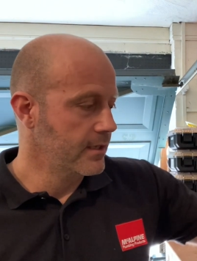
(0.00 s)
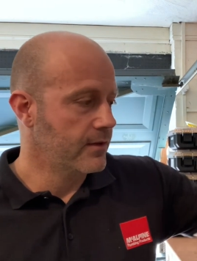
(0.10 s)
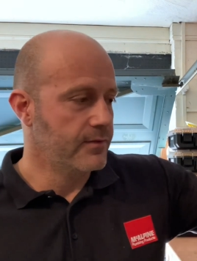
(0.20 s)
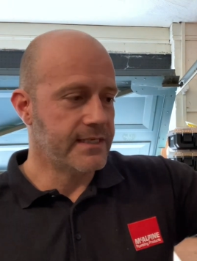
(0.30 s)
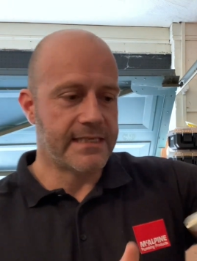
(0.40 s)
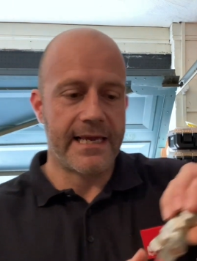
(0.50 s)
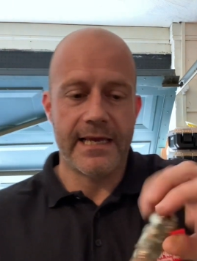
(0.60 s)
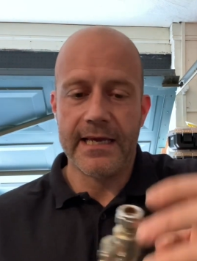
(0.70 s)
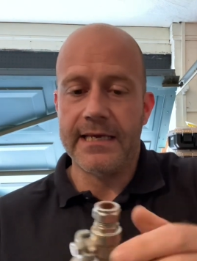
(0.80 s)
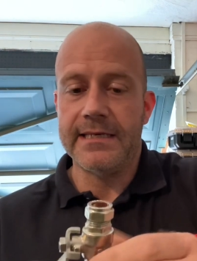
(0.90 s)
This here
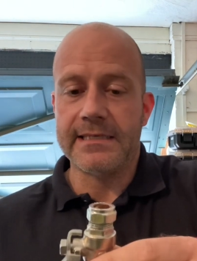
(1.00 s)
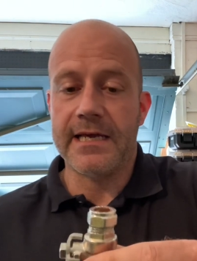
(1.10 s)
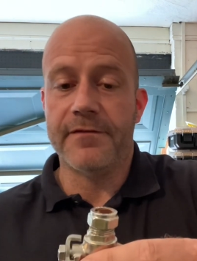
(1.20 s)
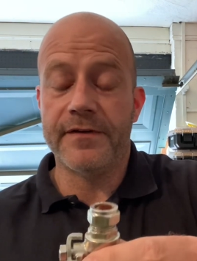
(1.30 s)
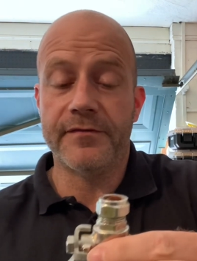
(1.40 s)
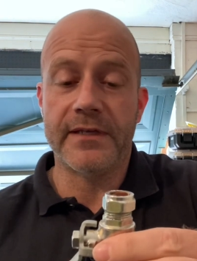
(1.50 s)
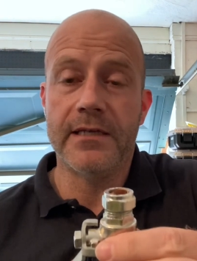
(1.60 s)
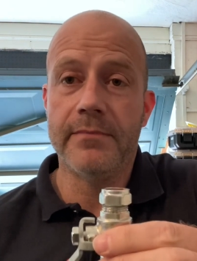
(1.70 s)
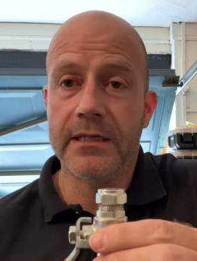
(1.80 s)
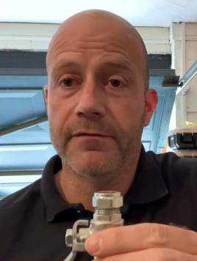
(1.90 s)
is a
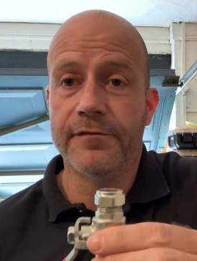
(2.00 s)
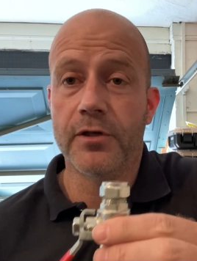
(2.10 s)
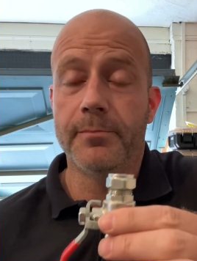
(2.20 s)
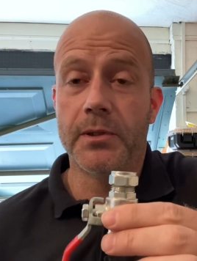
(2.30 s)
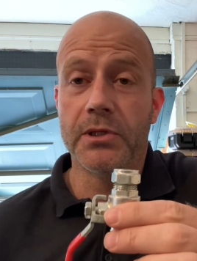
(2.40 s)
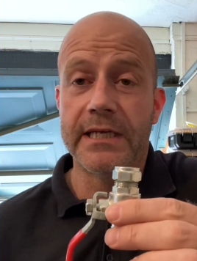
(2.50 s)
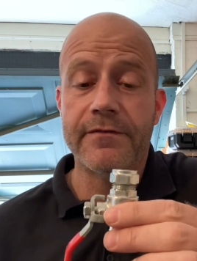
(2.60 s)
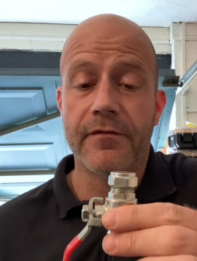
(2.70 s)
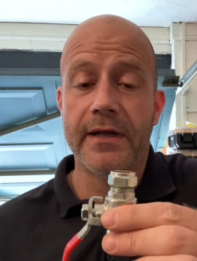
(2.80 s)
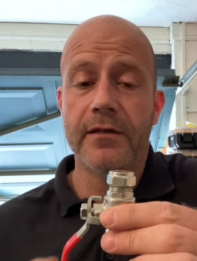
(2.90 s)
15mm full ball
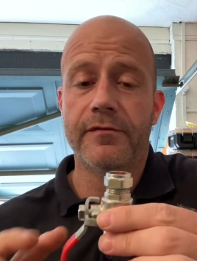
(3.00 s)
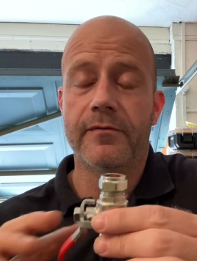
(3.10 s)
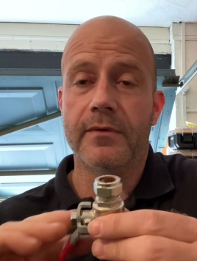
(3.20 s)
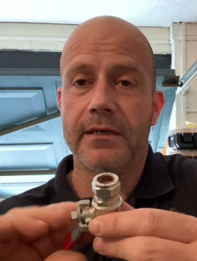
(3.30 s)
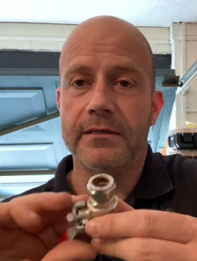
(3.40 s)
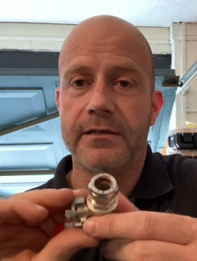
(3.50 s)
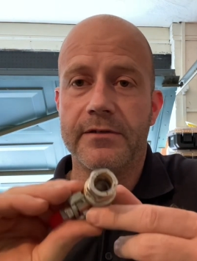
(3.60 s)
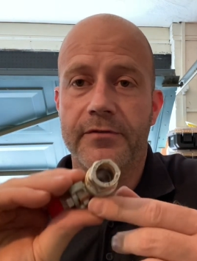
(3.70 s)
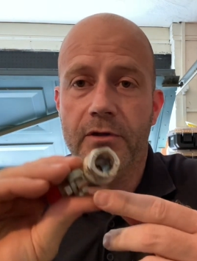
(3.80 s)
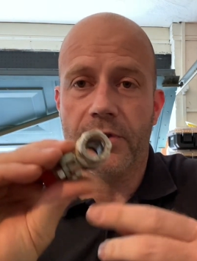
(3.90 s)
lever valve. Yes,
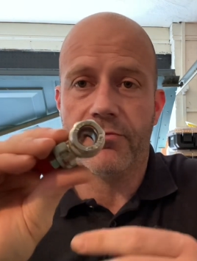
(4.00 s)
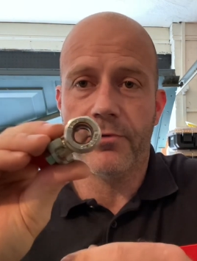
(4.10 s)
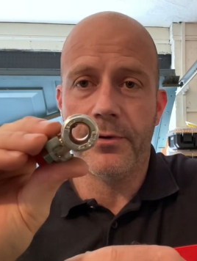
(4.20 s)
if you look through,